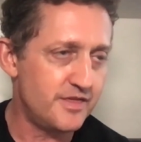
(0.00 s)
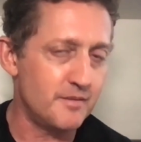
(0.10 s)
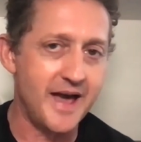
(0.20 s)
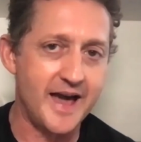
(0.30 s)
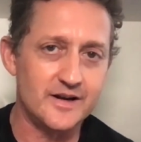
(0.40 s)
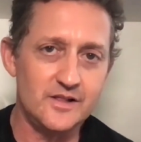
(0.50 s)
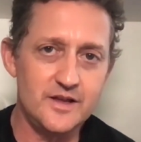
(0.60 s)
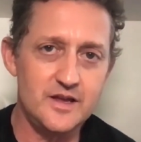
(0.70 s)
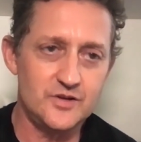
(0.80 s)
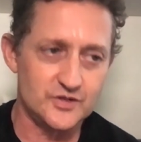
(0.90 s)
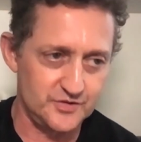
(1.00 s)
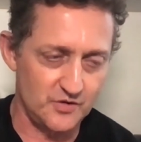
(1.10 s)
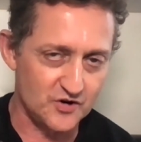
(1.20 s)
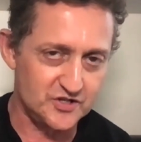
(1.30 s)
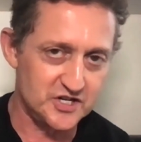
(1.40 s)
thematically, just
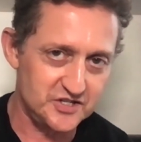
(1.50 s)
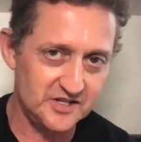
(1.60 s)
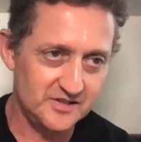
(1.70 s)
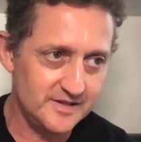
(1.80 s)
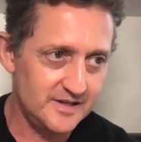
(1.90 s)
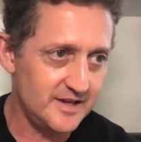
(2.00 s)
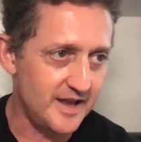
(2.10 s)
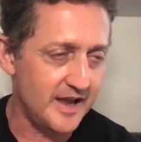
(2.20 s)
artistically.